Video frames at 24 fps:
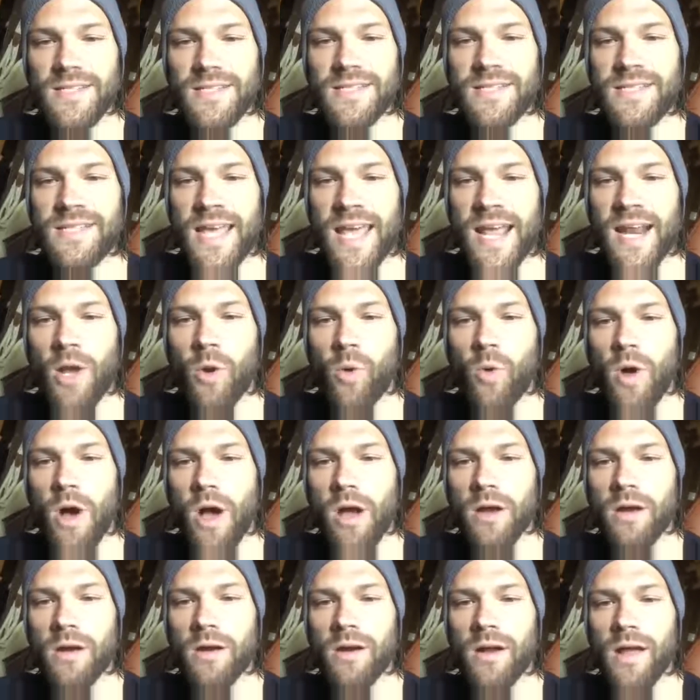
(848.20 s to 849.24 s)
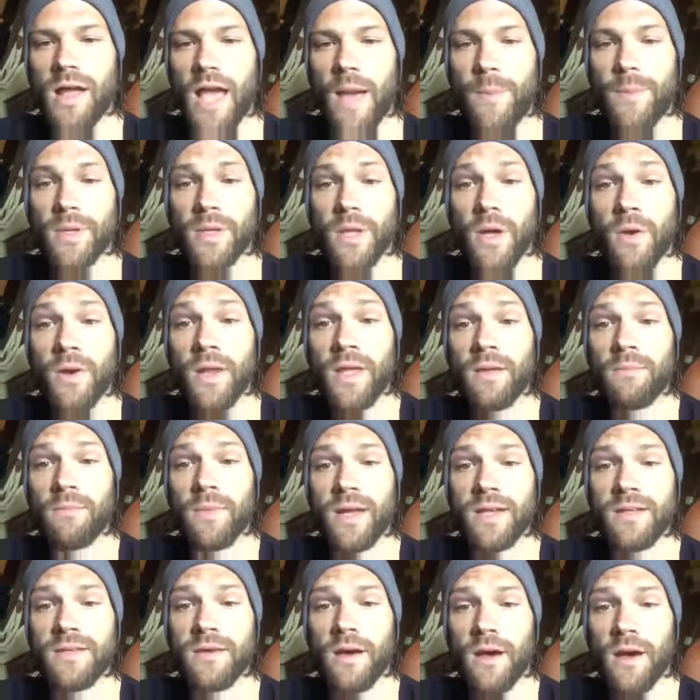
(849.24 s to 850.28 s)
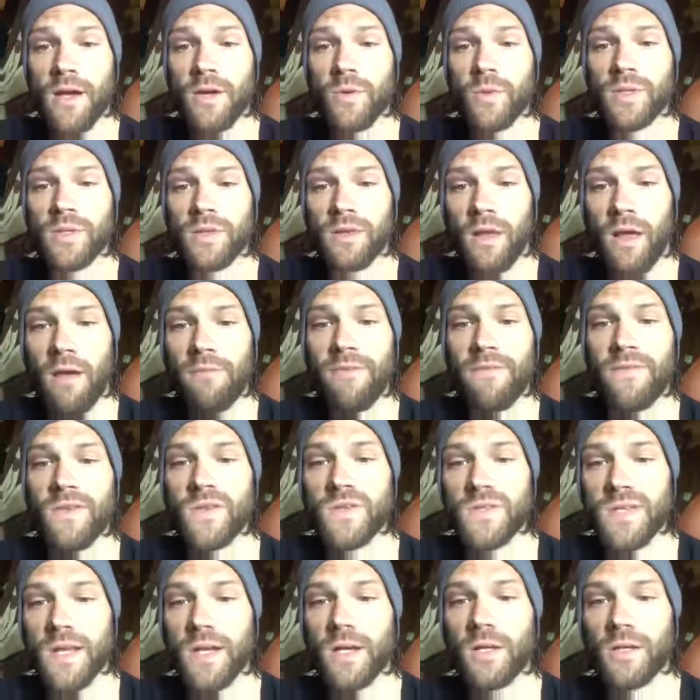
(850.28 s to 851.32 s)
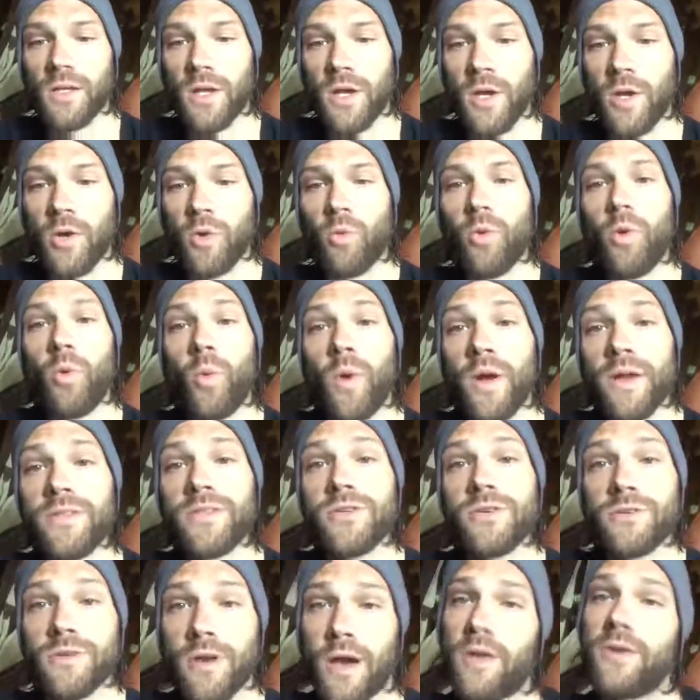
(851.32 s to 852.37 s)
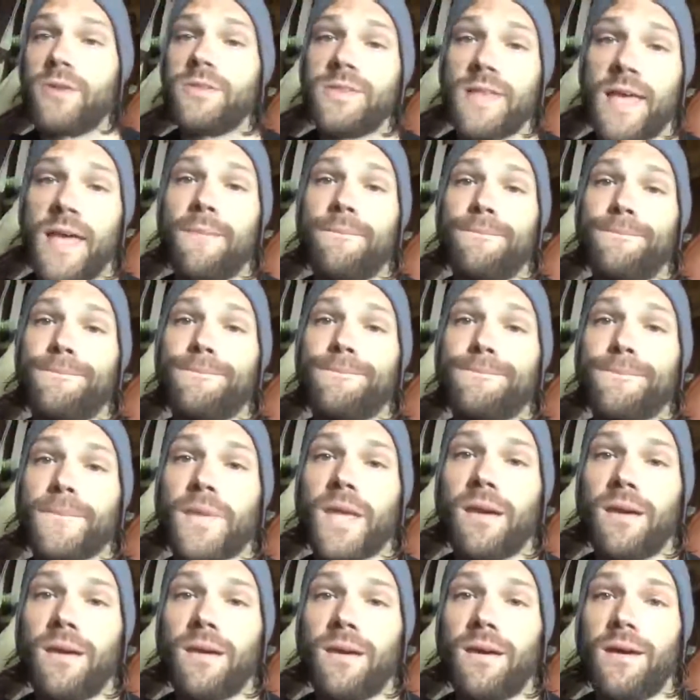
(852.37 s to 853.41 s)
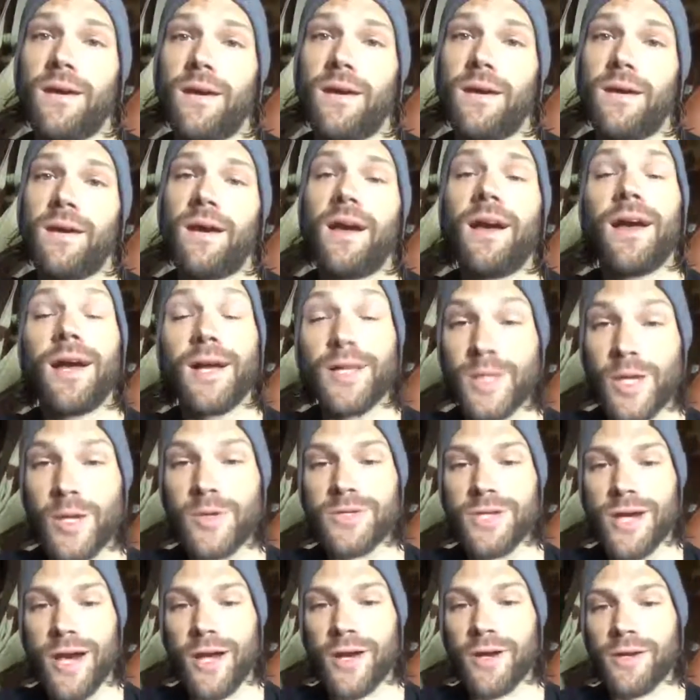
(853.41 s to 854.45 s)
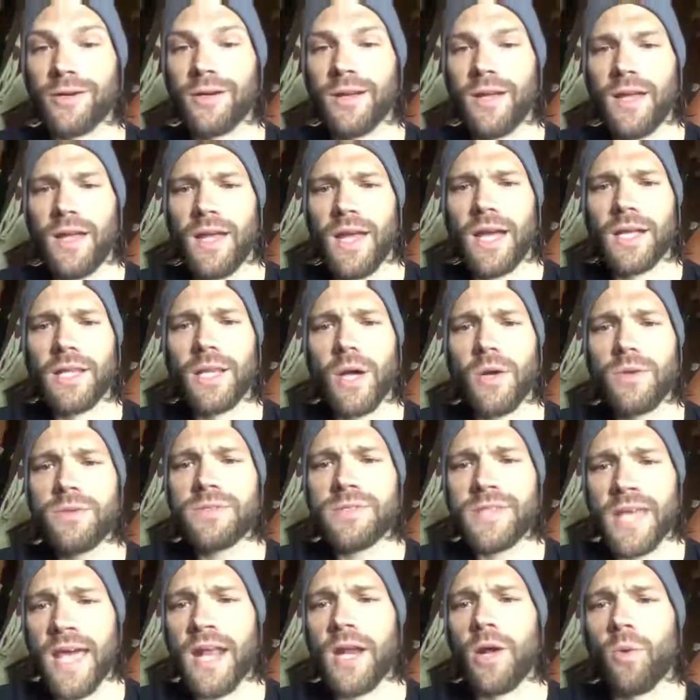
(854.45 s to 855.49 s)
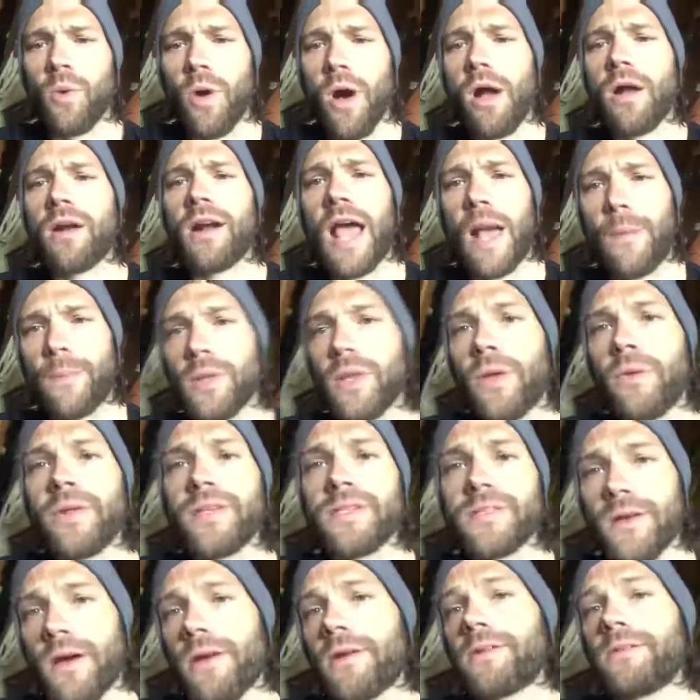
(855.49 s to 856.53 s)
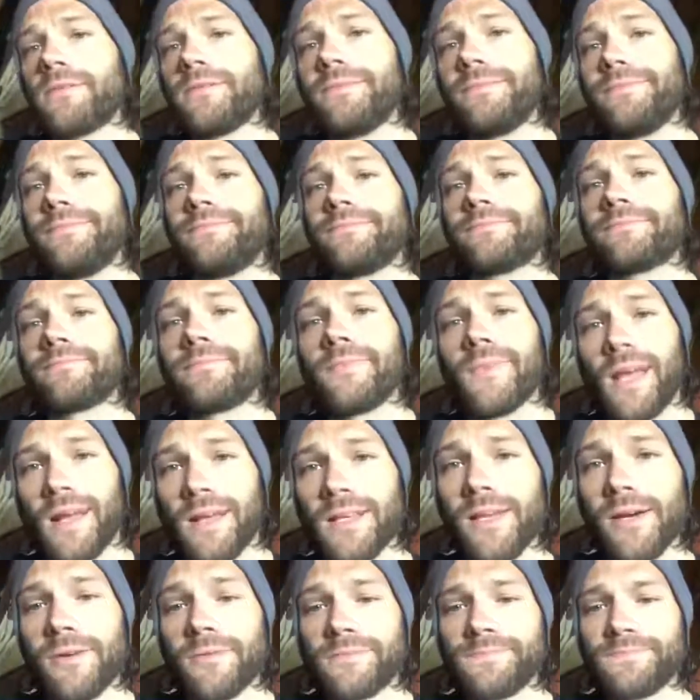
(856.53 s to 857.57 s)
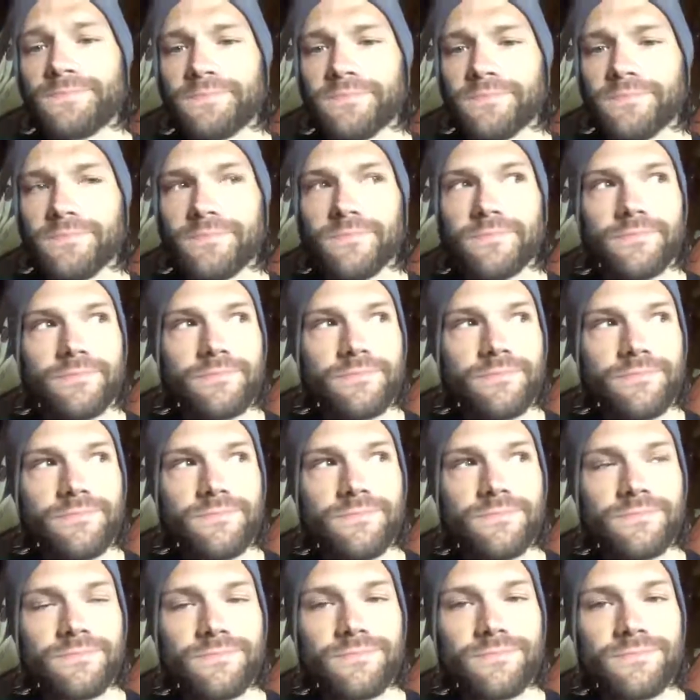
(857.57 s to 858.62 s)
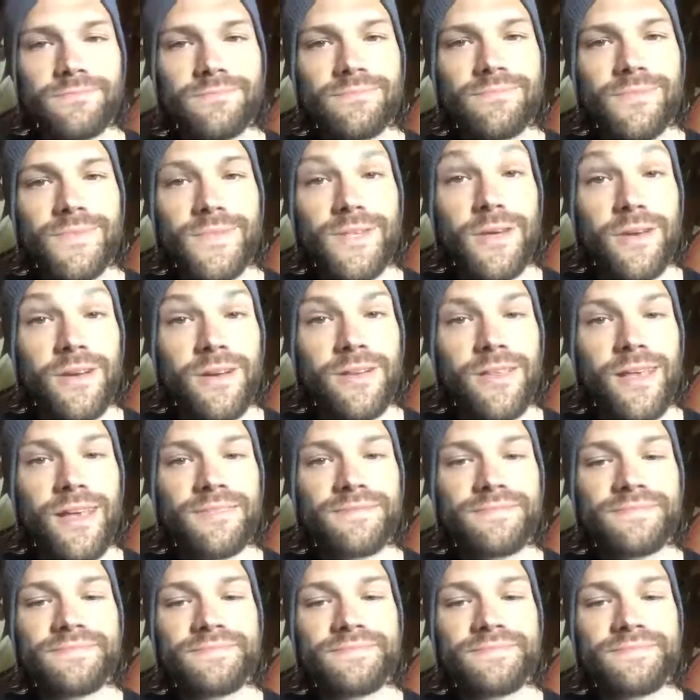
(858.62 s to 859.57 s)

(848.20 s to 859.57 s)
Dana Walker Apolloni, my daughter would love if you said hello. Well, what is your daughter's name? Hello, daughter. Hello, Dana Walker Apolloni's daughter. Hello. Did y'all hear that?